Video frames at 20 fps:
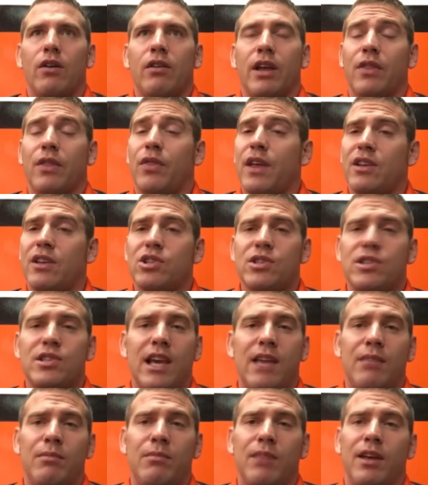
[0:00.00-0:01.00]
And things just
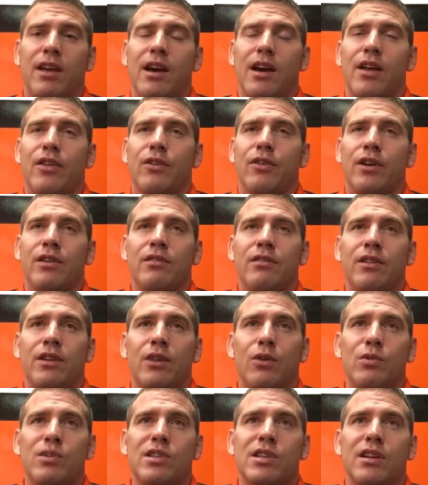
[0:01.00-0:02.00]
came together. And, we
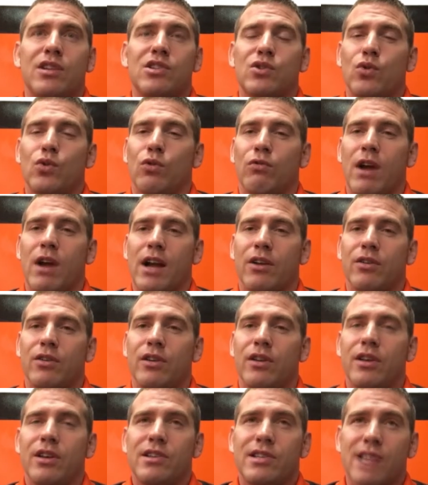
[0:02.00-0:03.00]
set a school record,
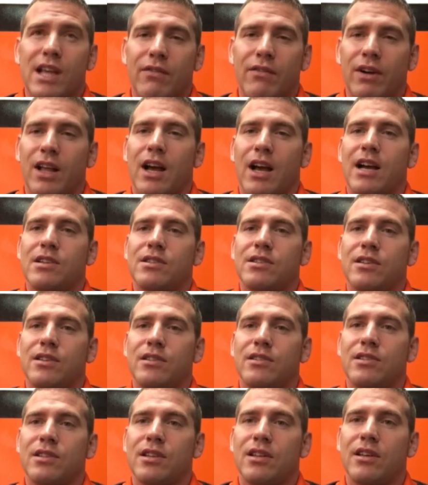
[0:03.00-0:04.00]
seven guys to
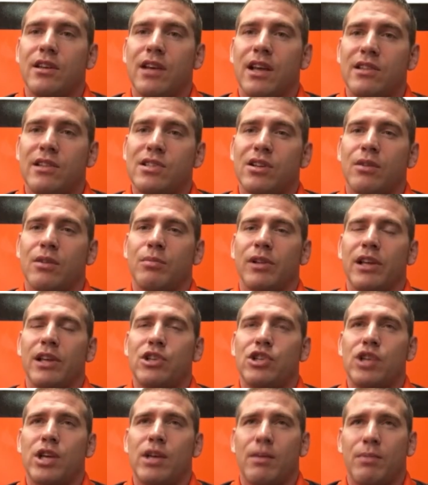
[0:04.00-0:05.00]
the NCAA
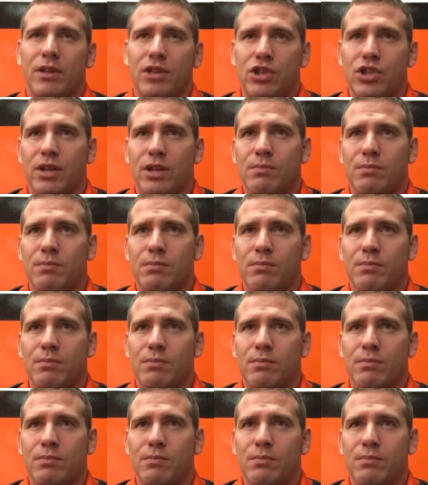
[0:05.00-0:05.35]
championship.